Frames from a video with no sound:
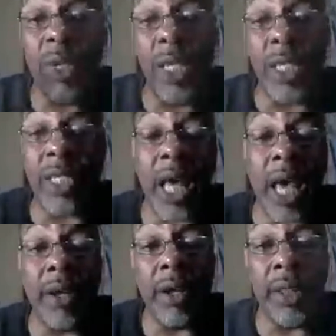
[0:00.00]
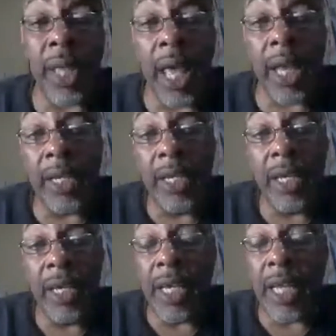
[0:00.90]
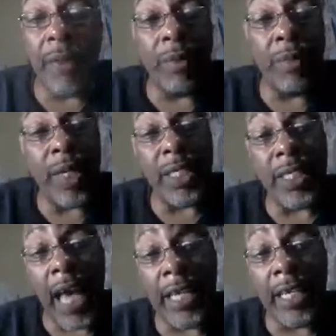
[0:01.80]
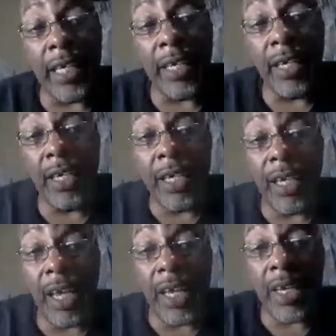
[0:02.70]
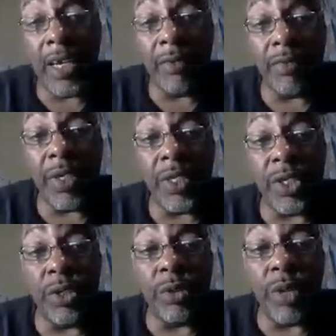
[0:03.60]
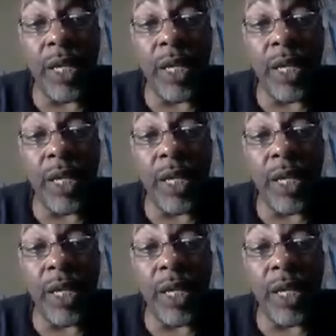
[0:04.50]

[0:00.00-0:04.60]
We can decide all of that, and that would be exciting and fun to do.